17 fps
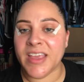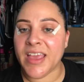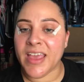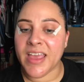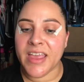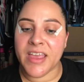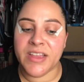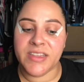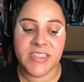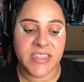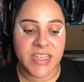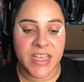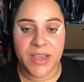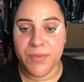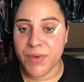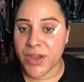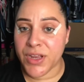and
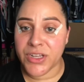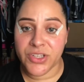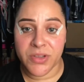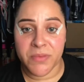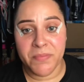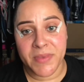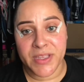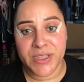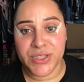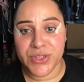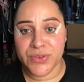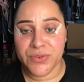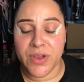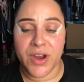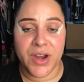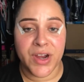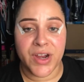today we're going to jump into
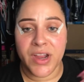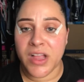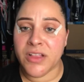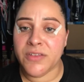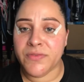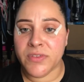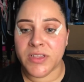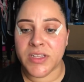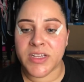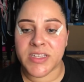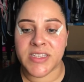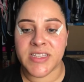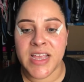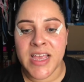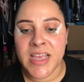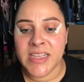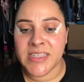our colorful looks.
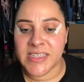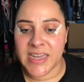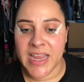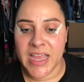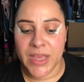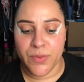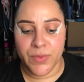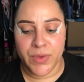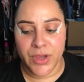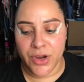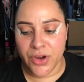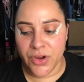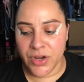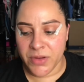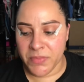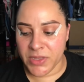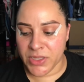Today we are
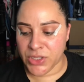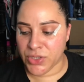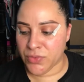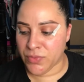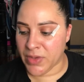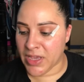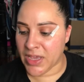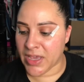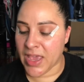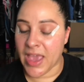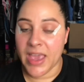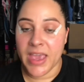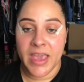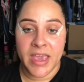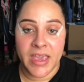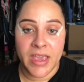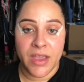going to be doing
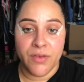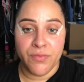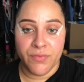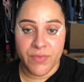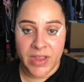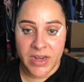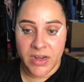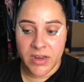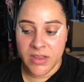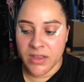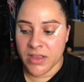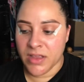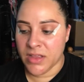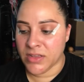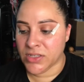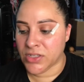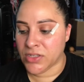a red
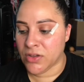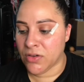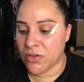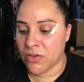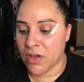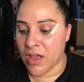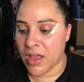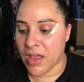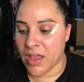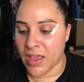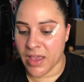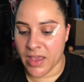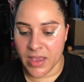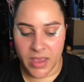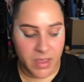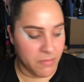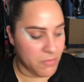look. So
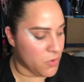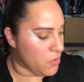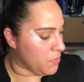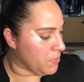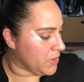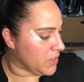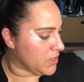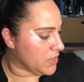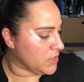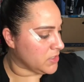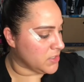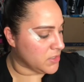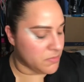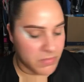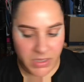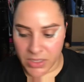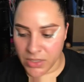I am going
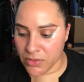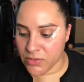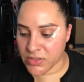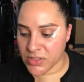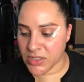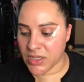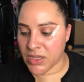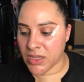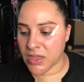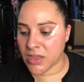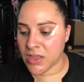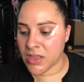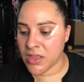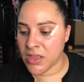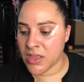to be using